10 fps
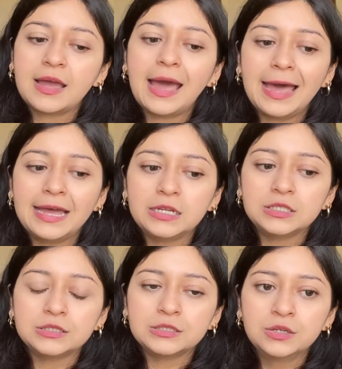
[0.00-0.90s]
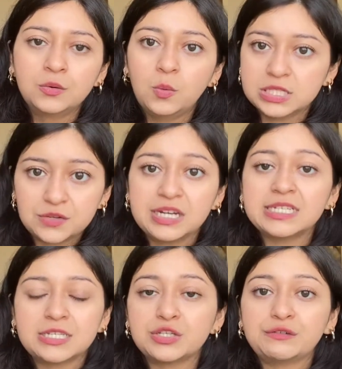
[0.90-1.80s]
and what's the right
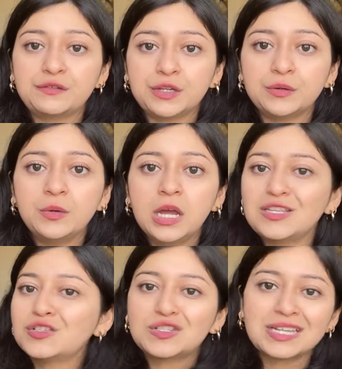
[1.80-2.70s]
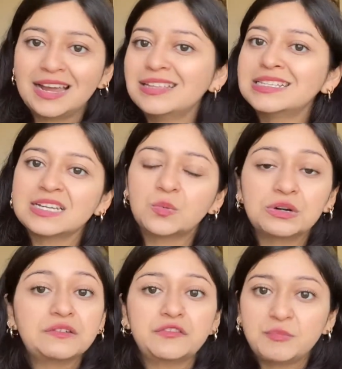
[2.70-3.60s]
decision for you. These are just guidelines that
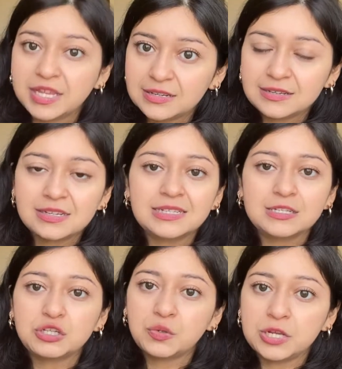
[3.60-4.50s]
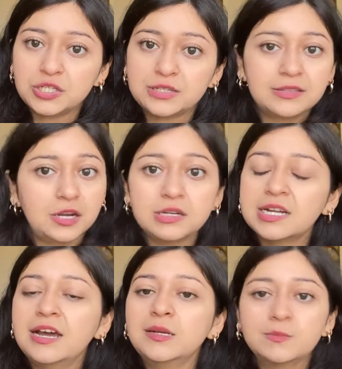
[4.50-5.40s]
work for me in a situation. There are
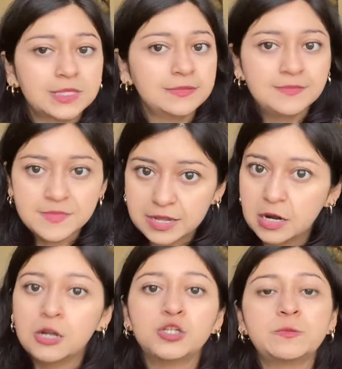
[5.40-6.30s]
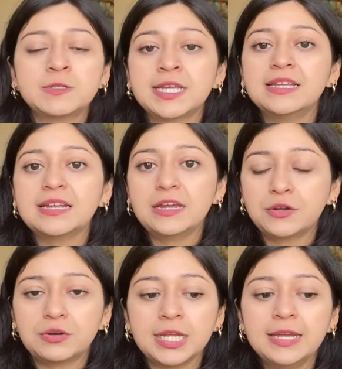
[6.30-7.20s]
times that 100%, I
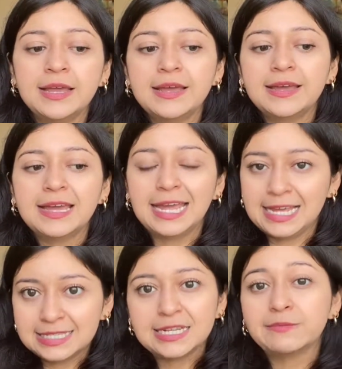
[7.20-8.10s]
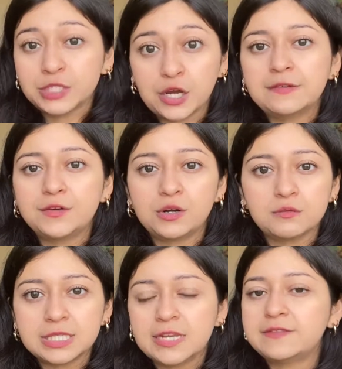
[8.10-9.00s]
agree, it's time to go. For your
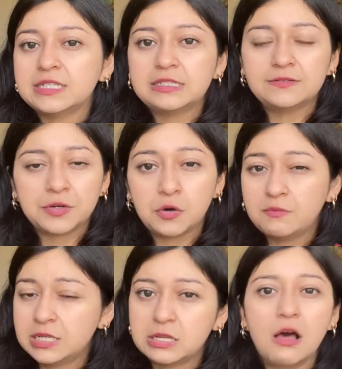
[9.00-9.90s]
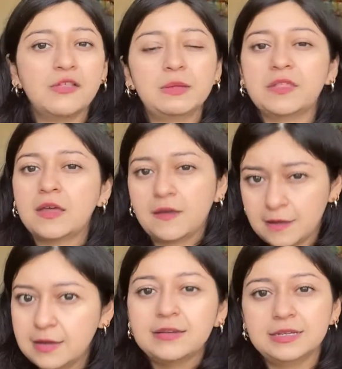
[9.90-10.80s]
own safety, for your own mental health, I think
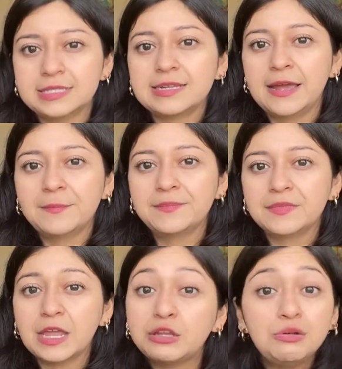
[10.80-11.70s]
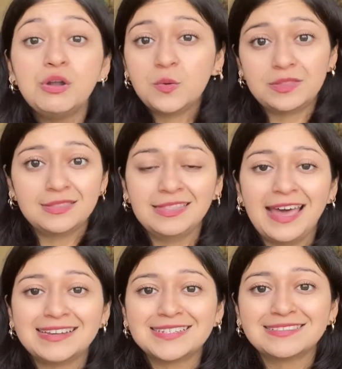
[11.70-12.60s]
it's time. And you know
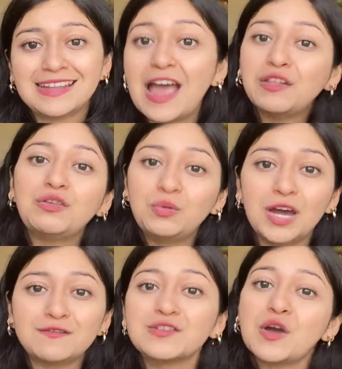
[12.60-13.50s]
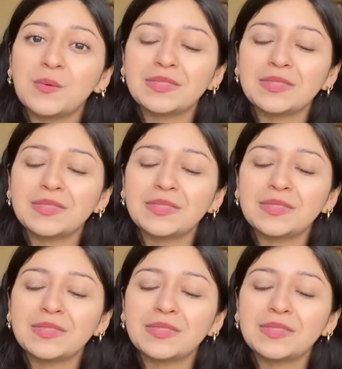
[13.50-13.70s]
that, and you have to go with